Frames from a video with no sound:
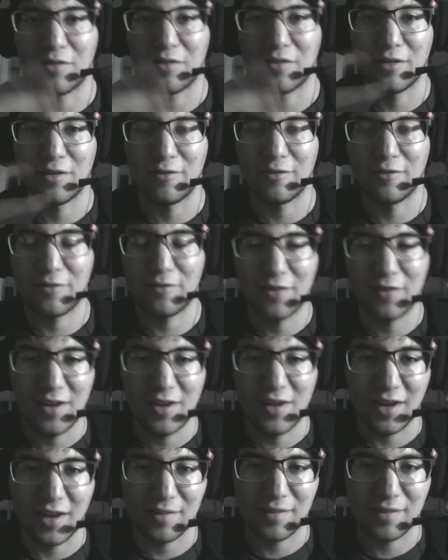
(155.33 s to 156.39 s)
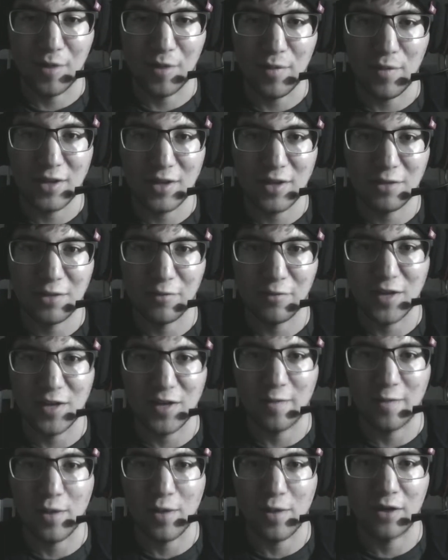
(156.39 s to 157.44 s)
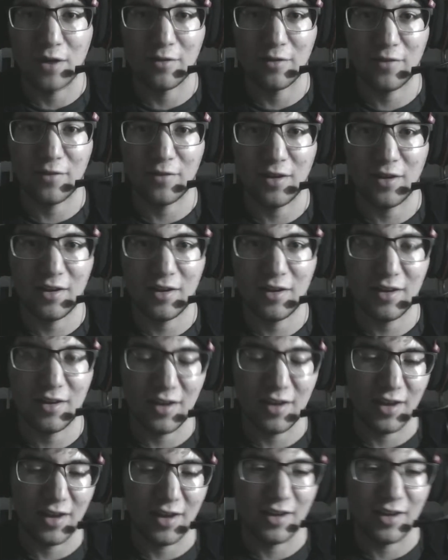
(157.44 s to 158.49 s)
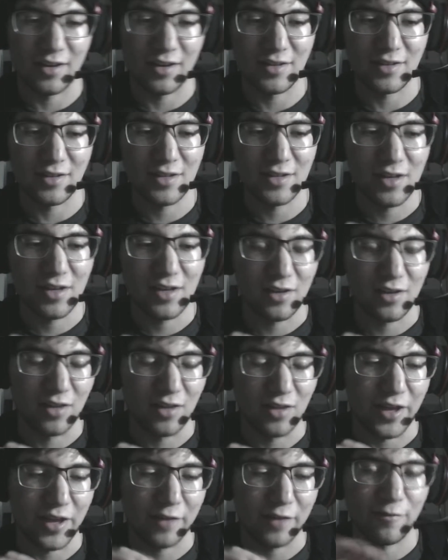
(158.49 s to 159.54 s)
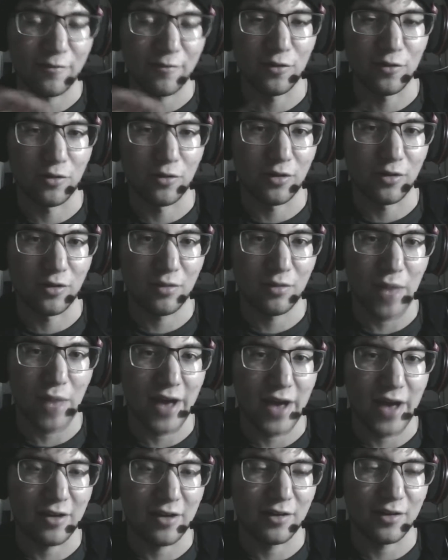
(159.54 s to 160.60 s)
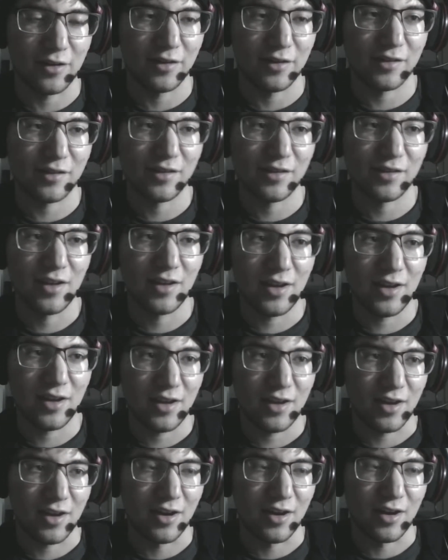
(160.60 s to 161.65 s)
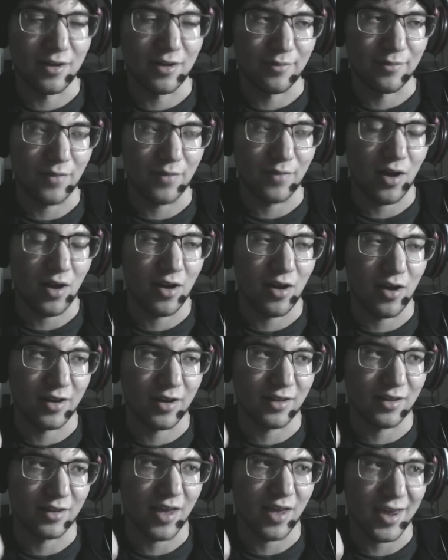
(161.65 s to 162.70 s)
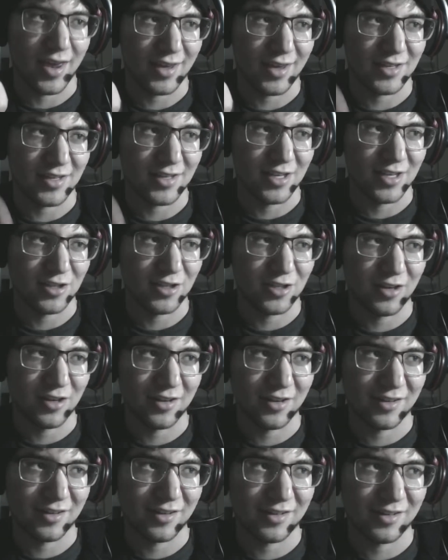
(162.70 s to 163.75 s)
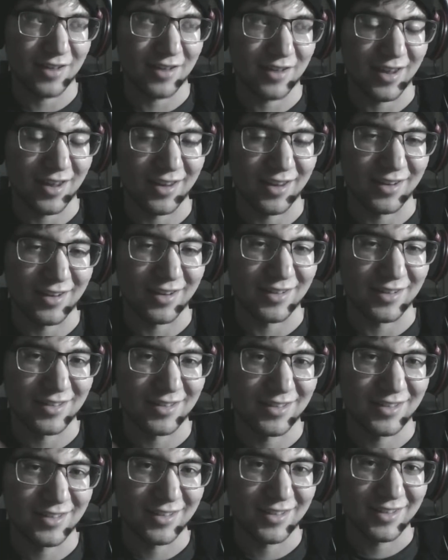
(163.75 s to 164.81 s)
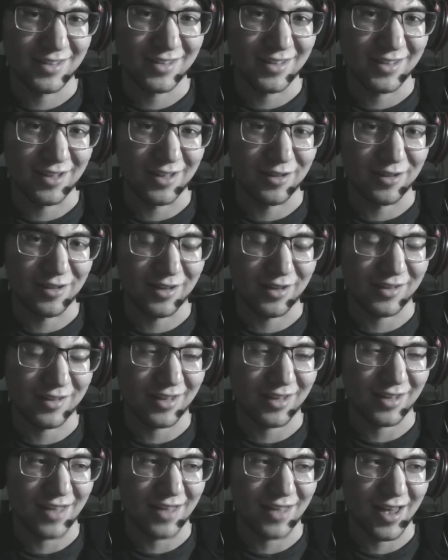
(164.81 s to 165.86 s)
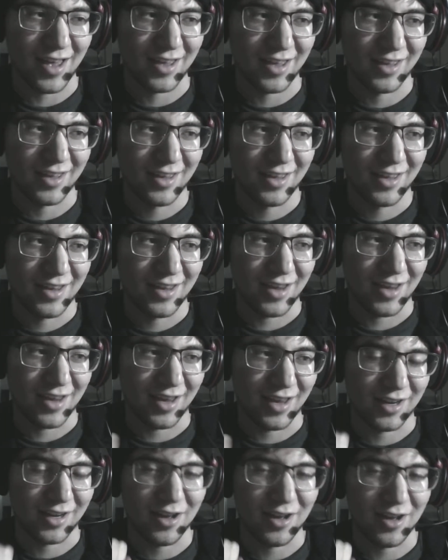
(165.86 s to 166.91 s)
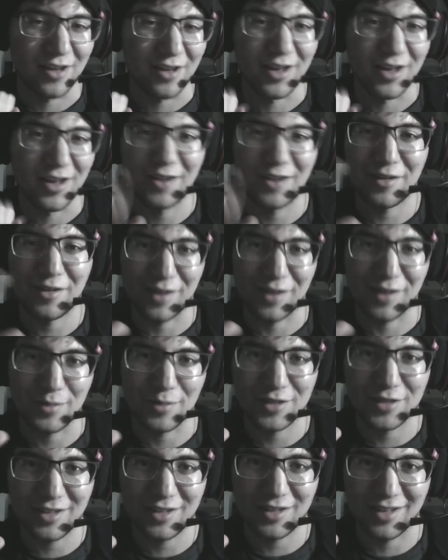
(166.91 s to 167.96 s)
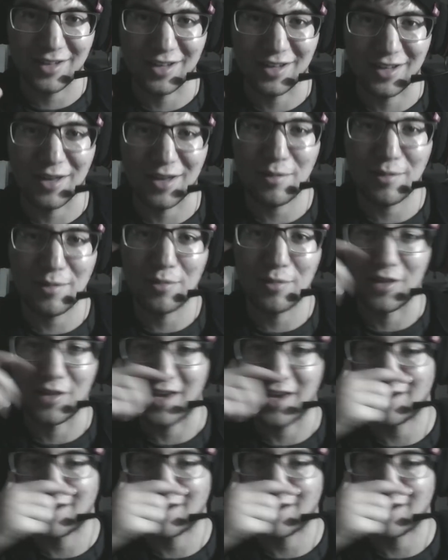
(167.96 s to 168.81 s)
of experimenting with typography and like floral patterns um, on like t-shirts and other things like that. And it got a lot of reception and a lot of people liked